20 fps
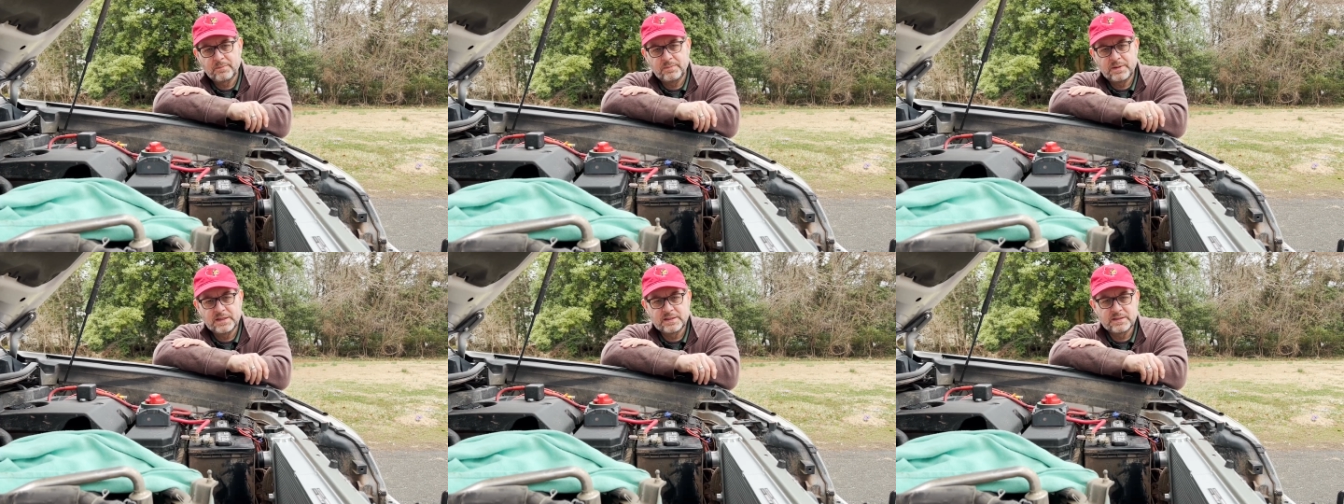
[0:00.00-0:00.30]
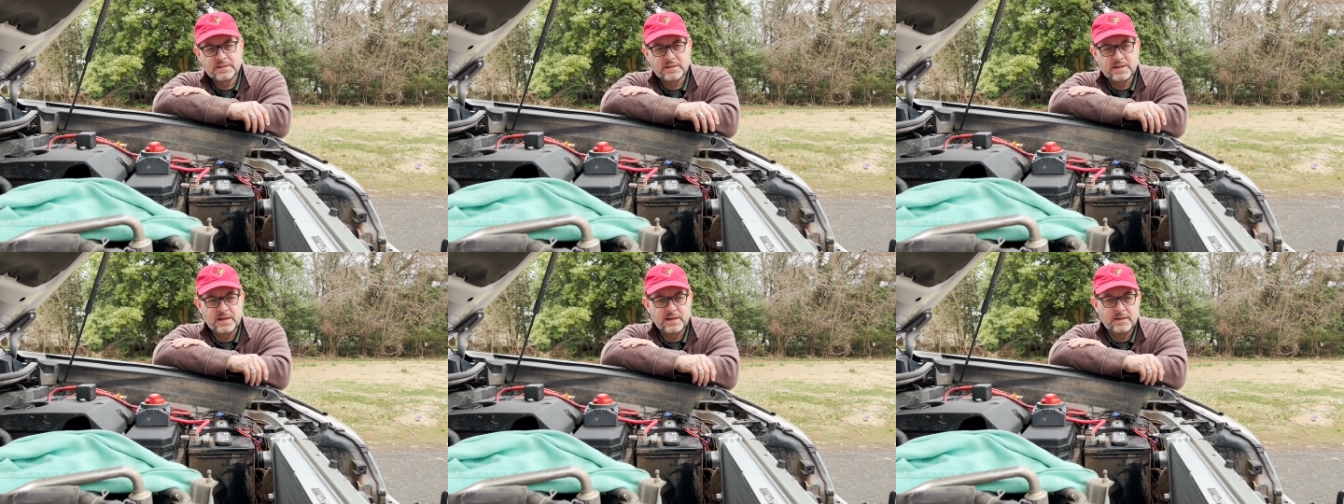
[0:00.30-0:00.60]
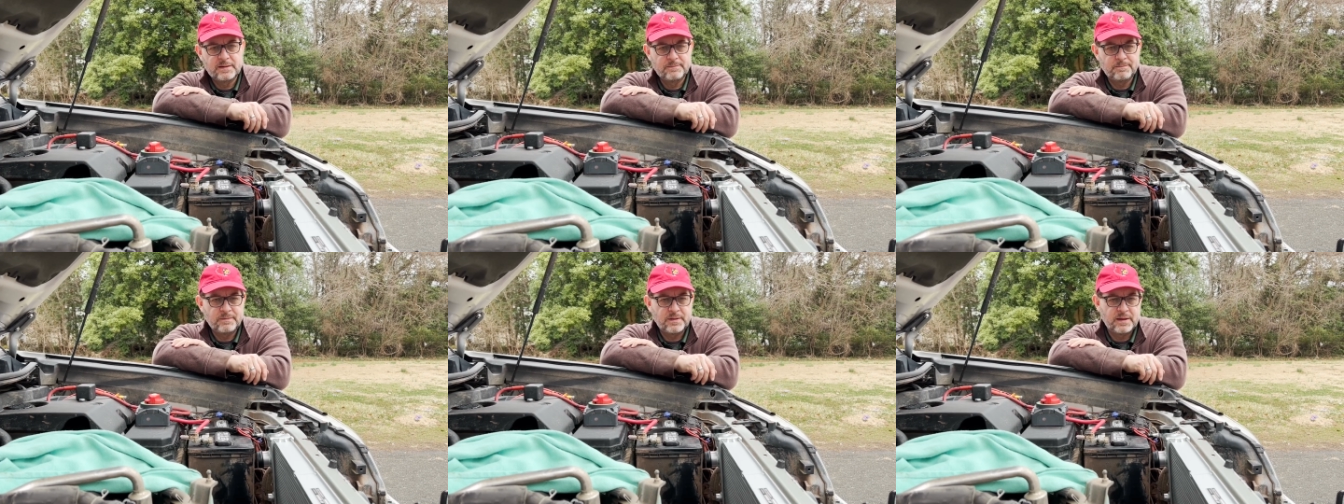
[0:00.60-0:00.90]
pieces
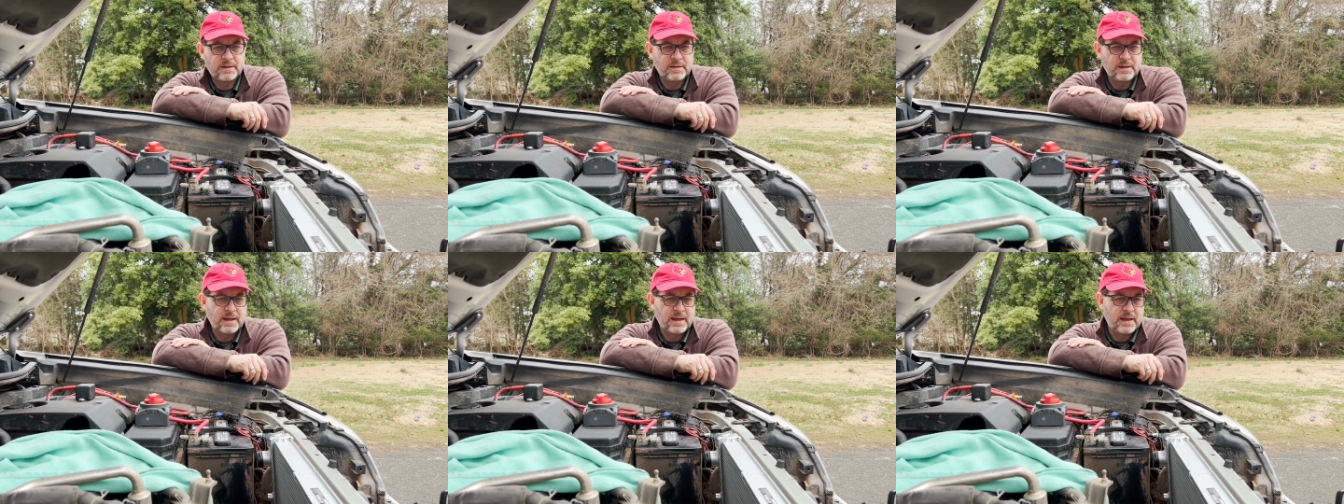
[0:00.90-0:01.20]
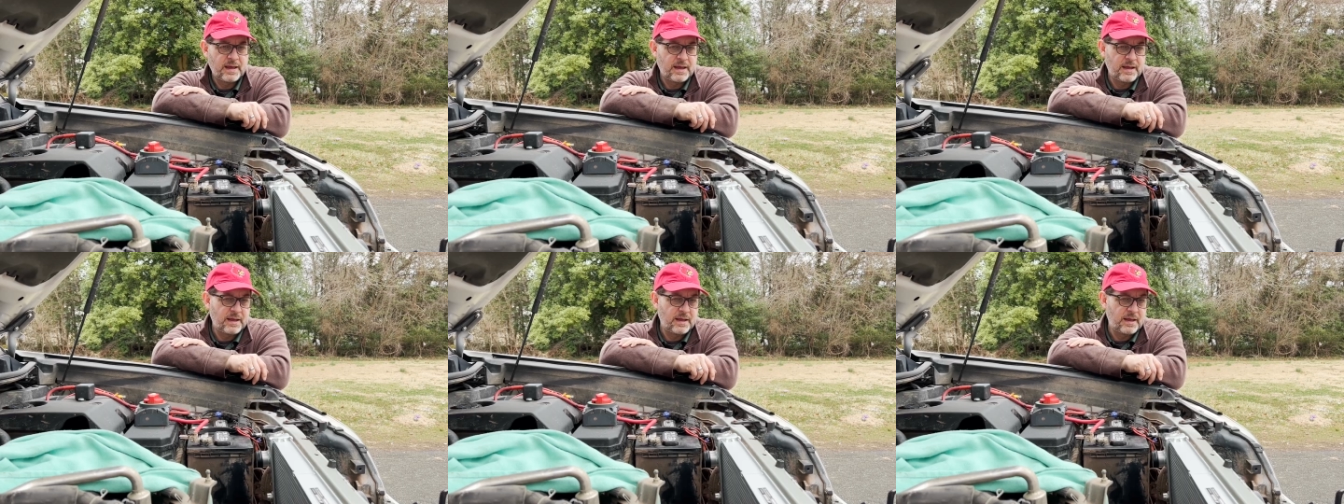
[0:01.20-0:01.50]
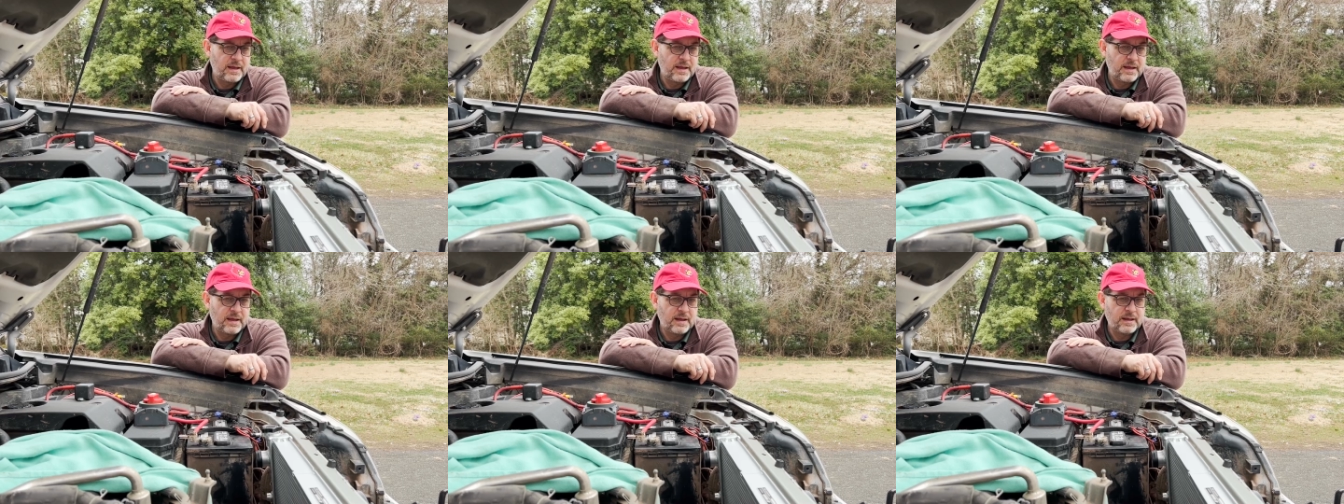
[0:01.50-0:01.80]
in, and
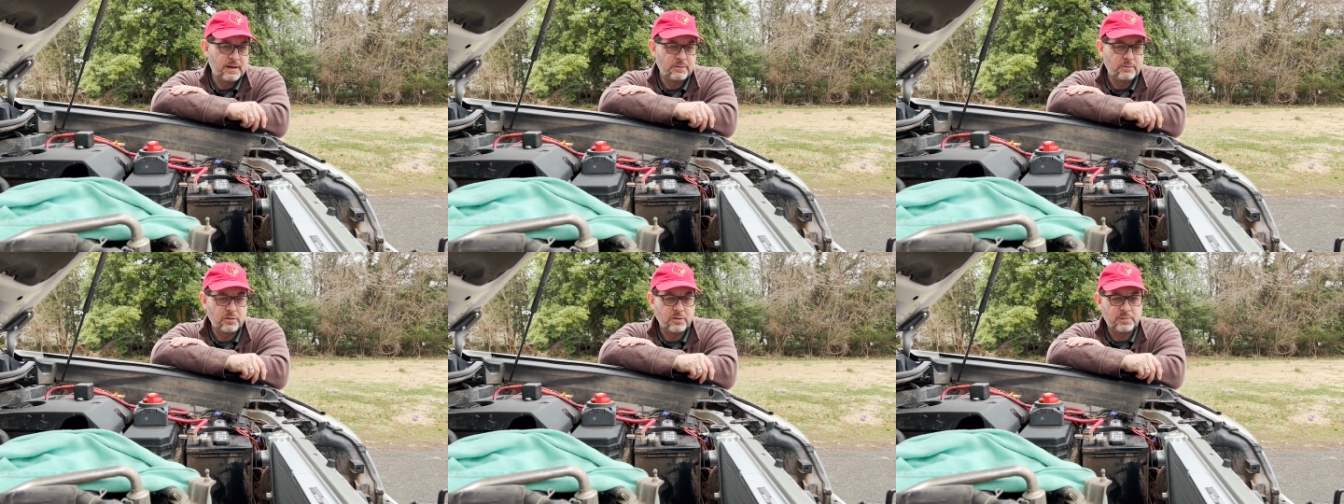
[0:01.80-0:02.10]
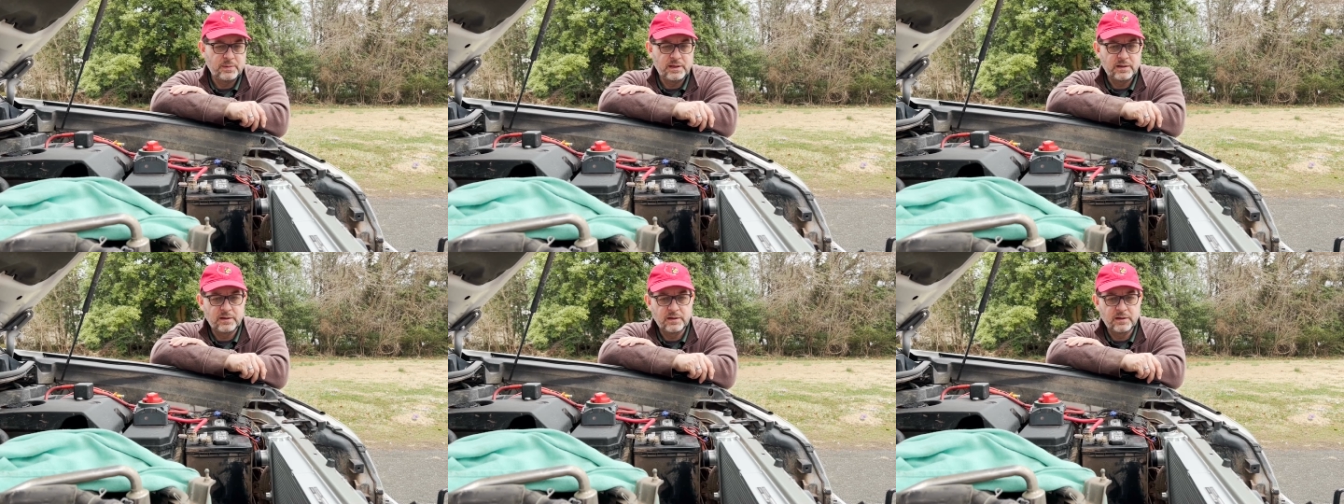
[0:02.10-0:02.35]
then we'll be